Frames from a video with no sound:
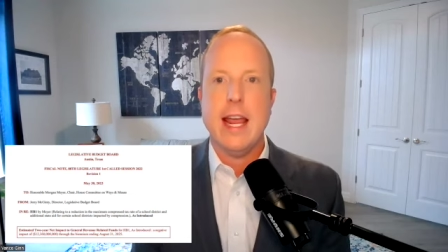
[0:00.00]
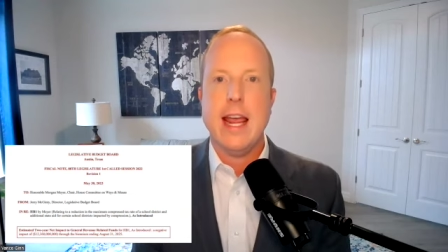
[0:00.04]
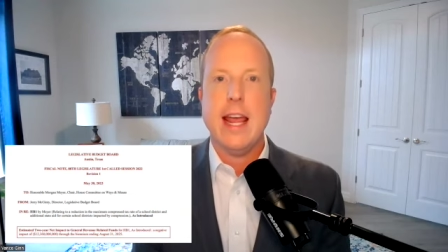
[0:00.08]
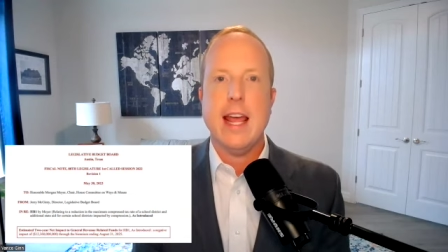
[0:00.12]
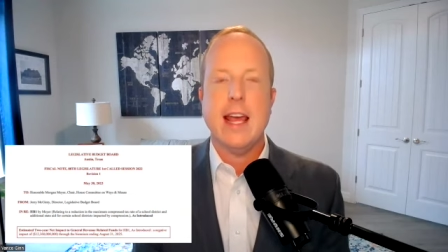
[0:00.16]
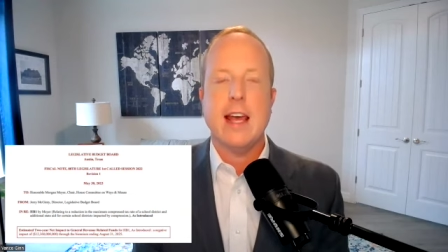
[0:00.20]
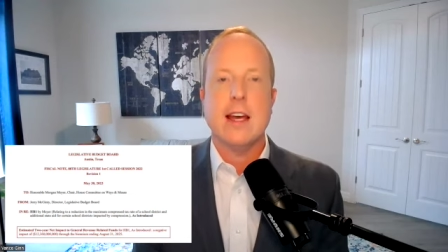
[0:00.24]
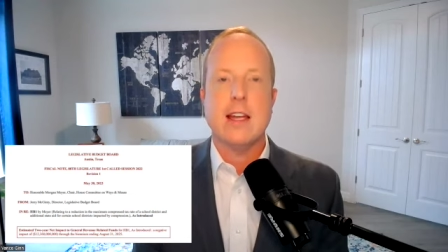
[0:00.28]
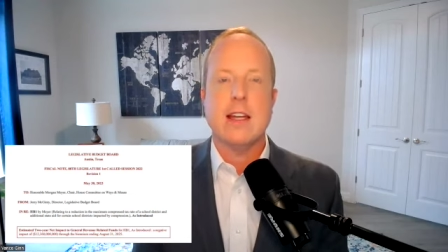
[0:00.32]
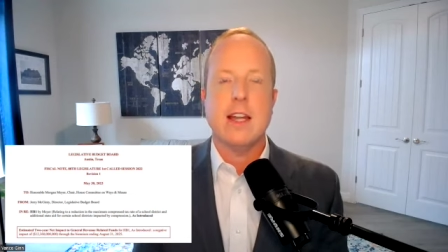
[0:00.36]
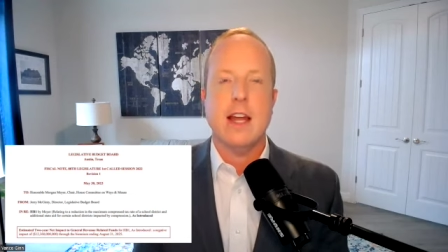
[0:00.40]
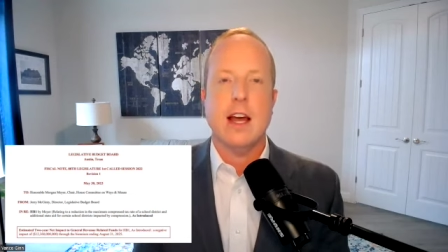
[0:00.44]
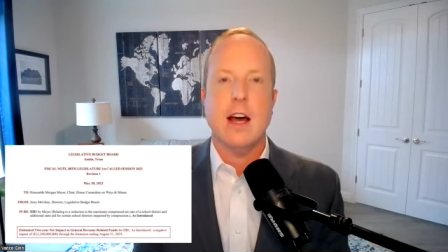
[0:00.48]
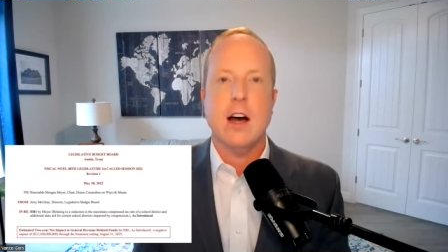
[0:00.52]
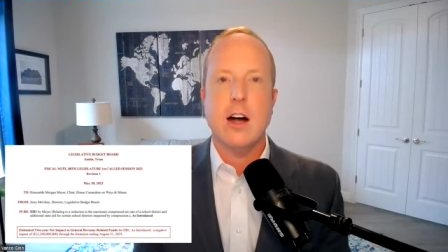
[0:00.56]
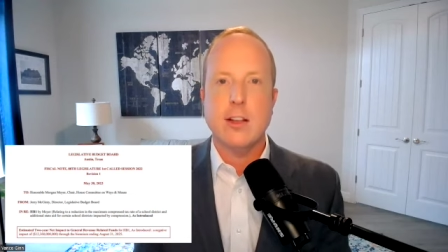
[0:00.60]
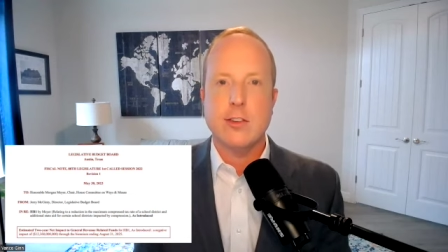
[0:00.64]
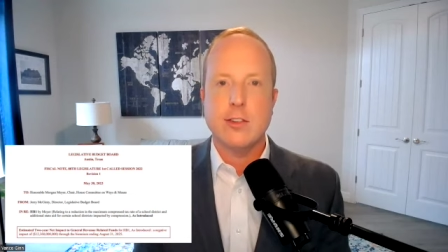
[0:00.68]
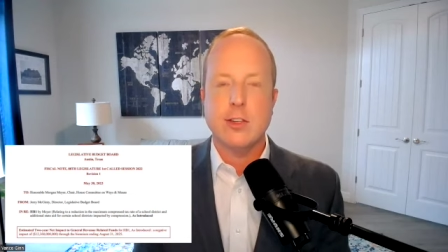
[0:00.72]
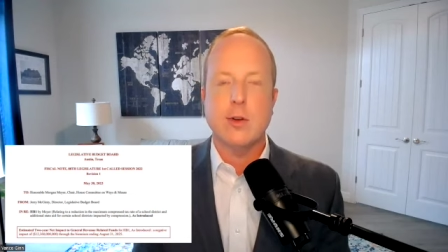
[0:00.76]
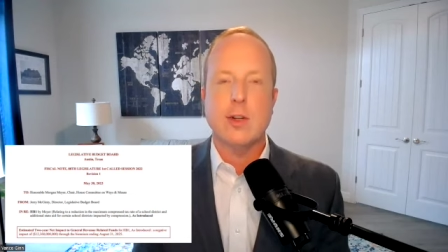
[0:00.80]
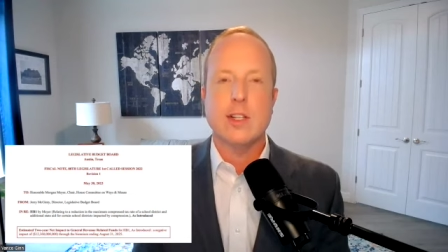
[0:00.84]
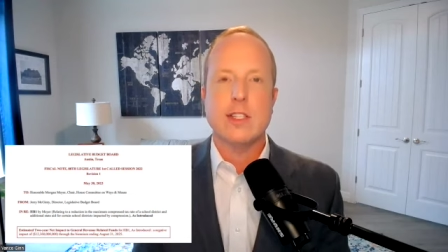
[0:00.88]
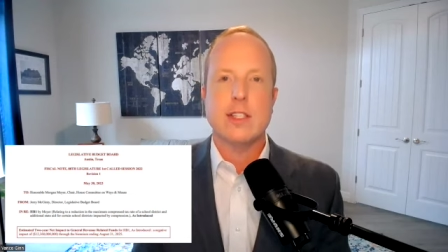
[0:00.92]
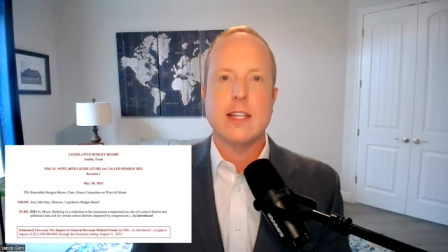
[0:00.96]
And
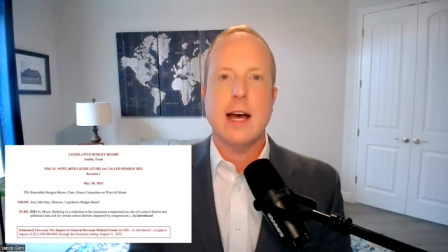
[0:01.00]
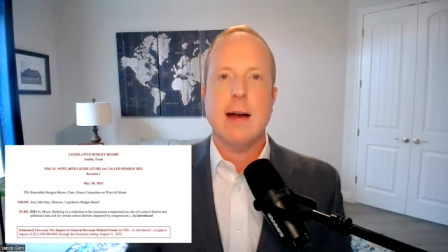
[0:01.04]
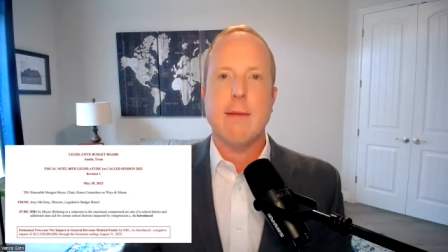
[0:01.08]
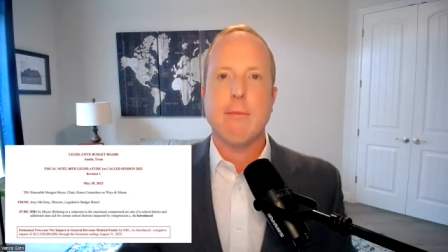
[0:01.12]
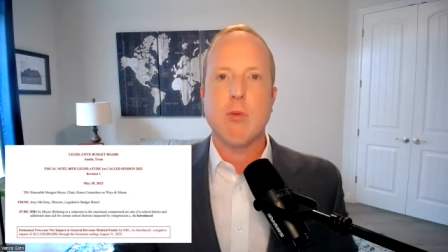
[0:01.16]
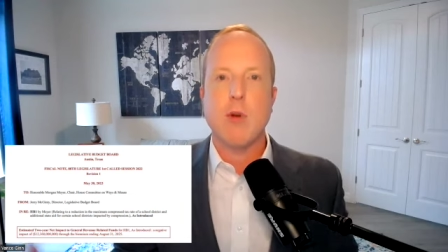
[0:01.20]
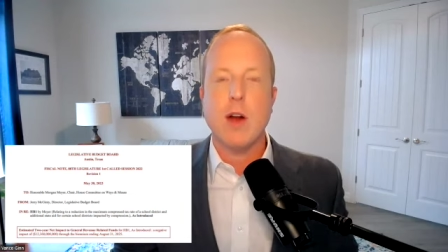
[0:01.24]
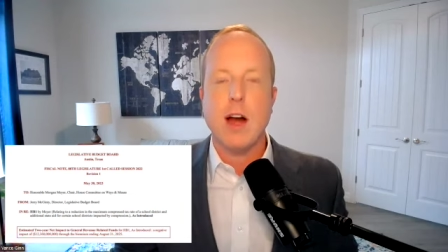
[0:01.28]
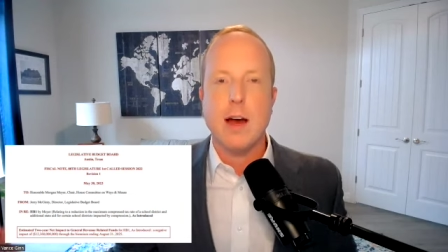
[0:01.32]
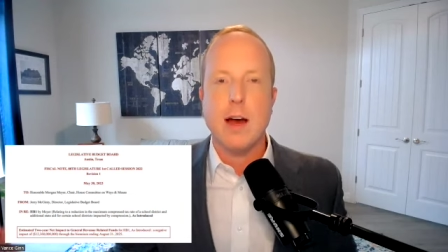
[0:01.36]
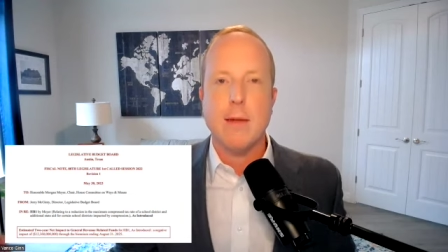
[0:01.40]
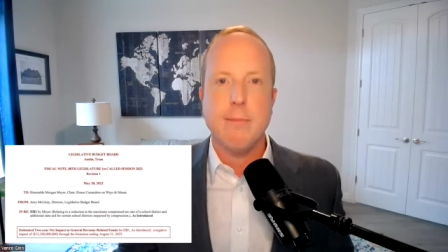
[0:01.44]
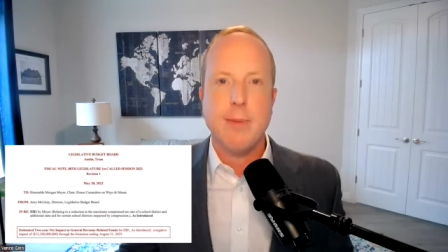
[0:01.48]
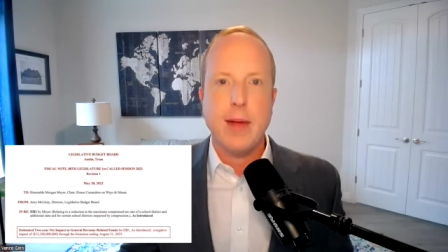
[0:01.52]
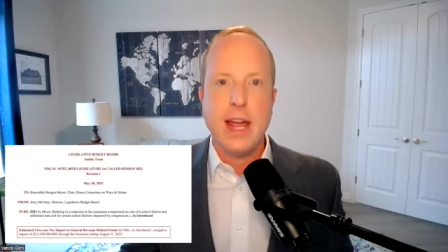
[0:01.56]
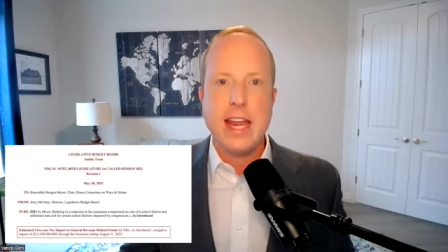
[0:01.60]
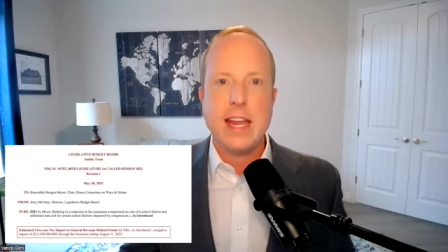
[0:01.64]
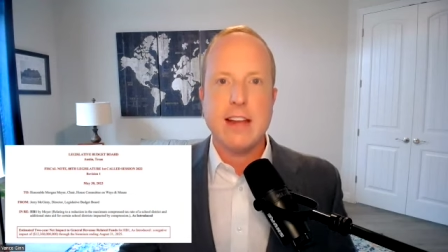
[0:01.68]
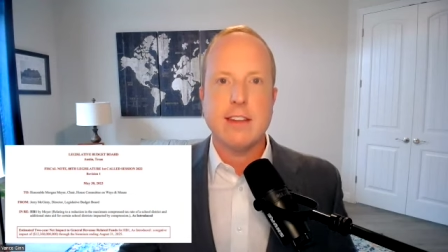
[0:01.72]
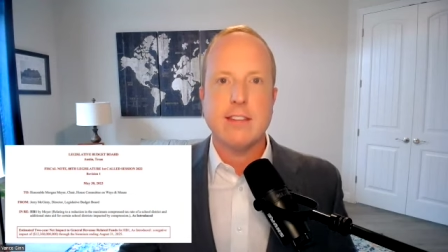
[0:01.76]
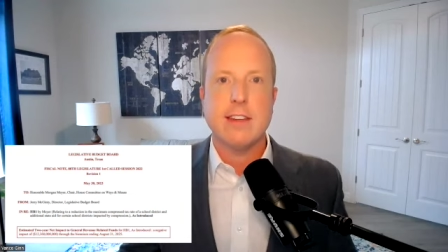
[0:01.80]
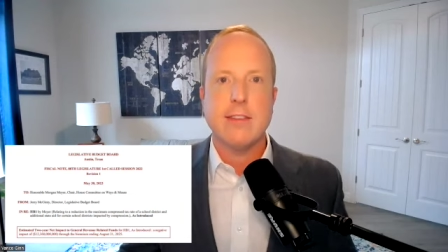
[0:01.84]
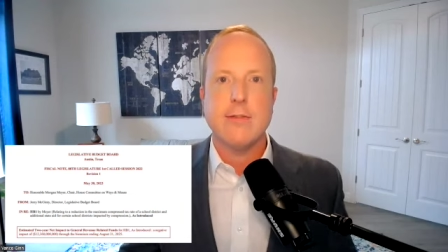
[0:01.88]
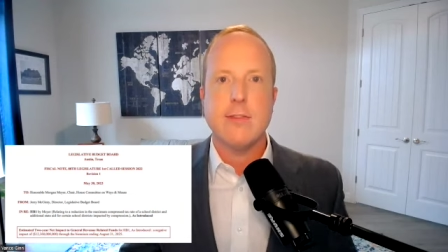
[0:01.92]
also, it's not broad-based.